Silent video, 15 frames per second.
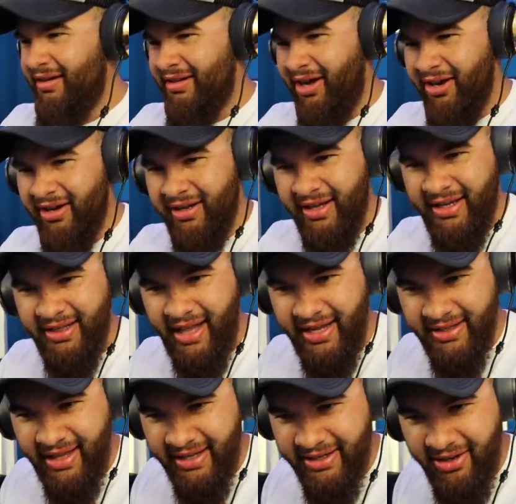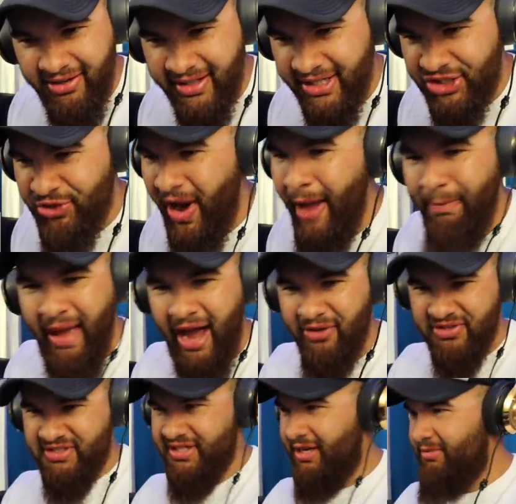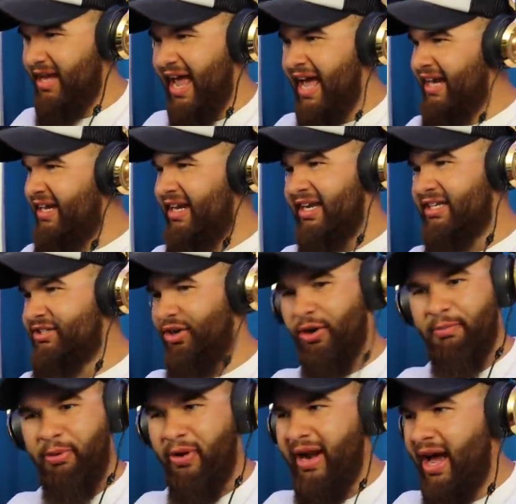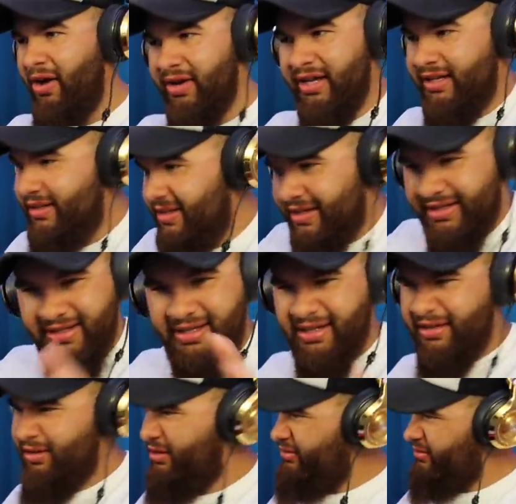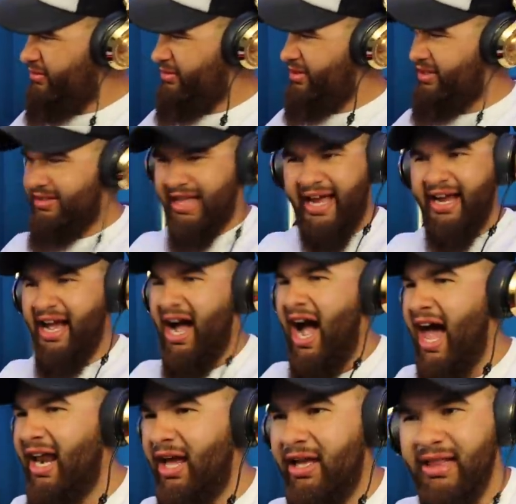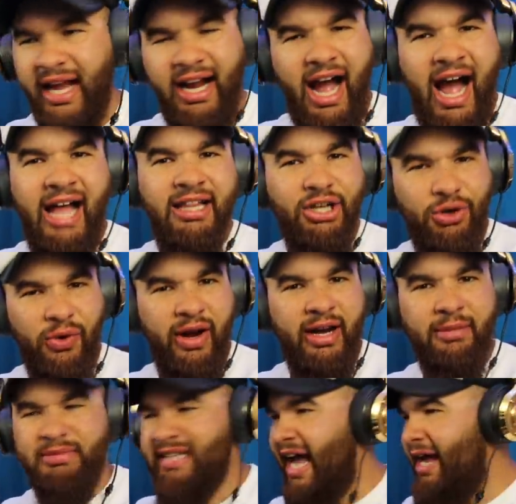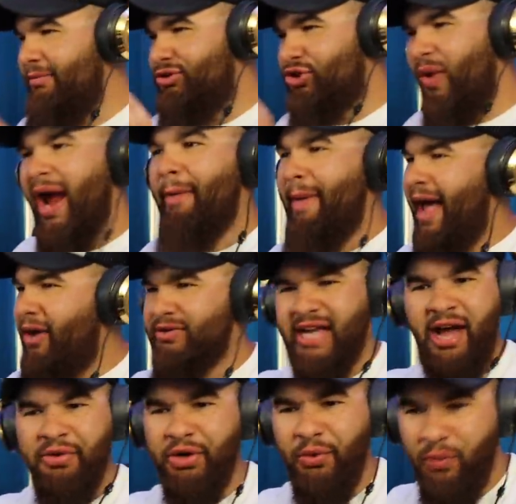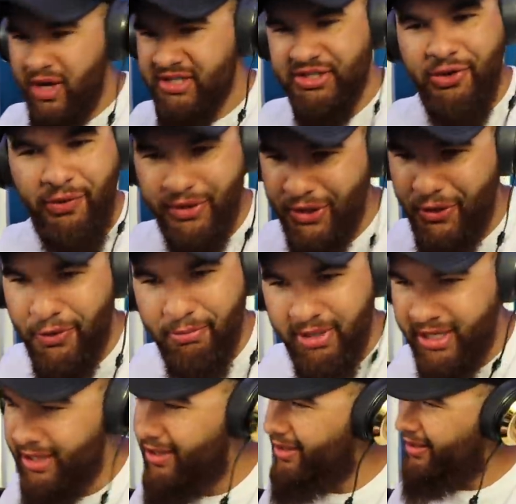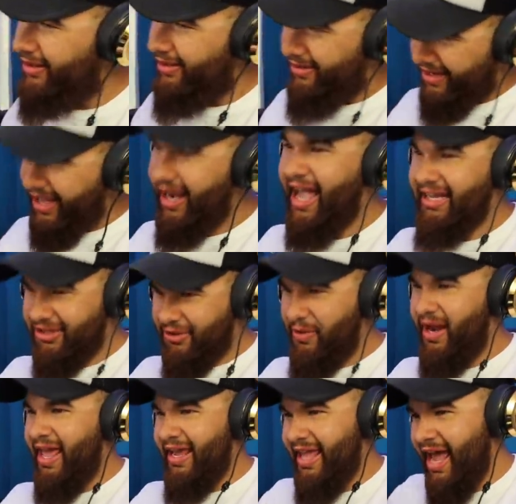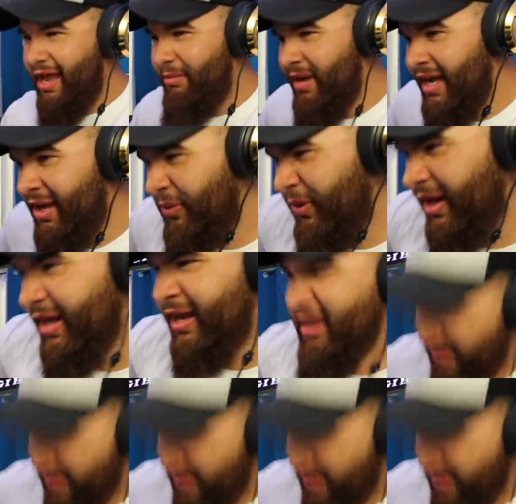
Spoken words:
Y'all look in like y'all in a trap house or something. The editing is on point. It's like a hologram type trap house. I don't know what's going on, but I like the way that came in with